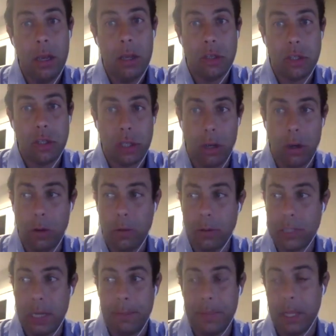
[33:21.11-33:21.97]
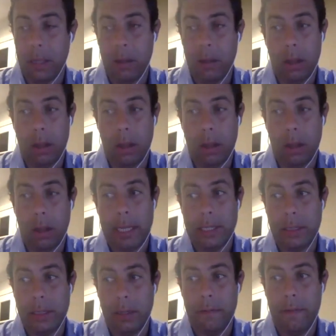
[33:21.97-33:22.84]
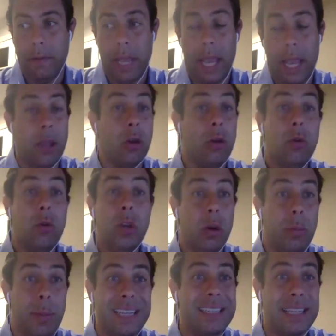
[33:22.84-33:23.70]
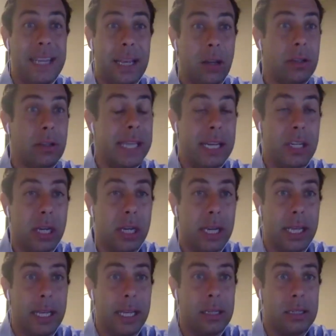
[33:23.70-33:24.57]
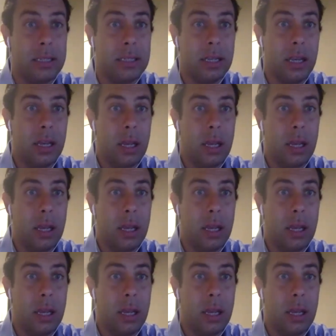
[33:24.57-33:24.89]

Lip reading: So something along the lines of, hey, who your best sales agent is,